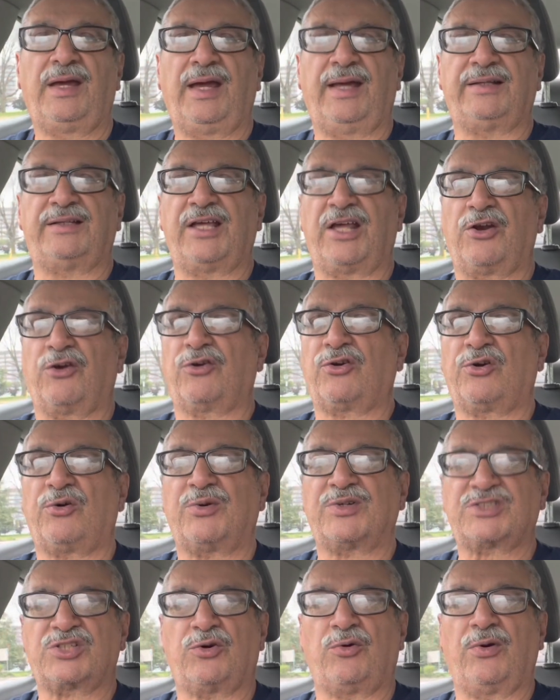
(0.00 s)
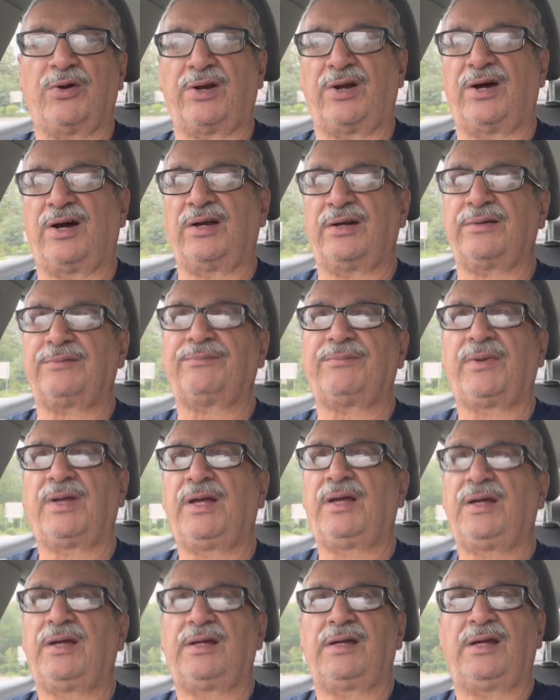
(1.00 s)
and they don't know what's going on,
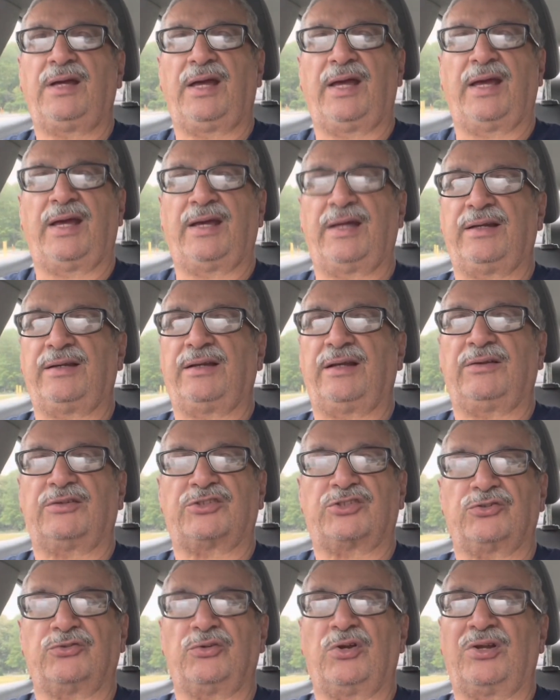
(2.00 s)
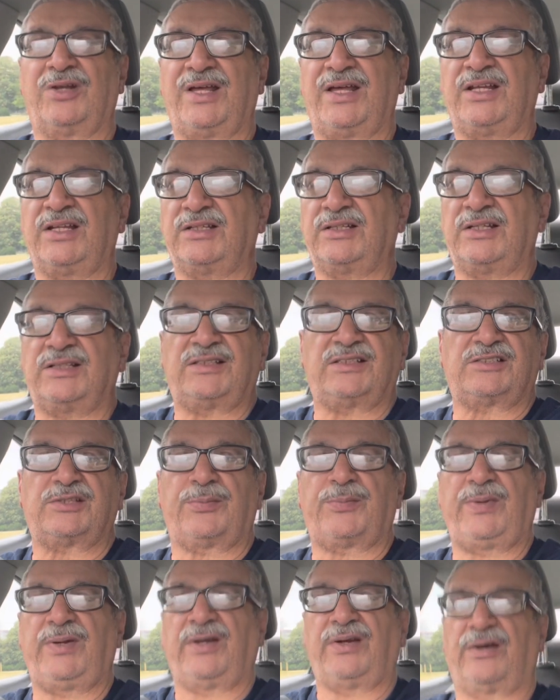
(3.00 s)
and sooner or later they
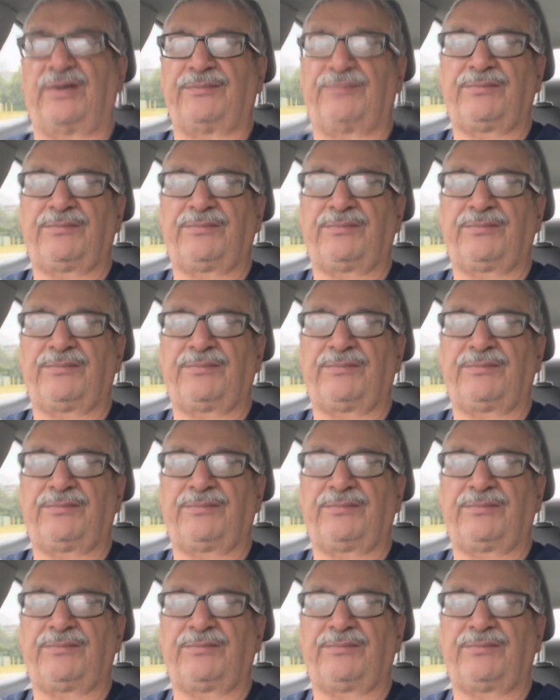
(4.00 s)
disappear.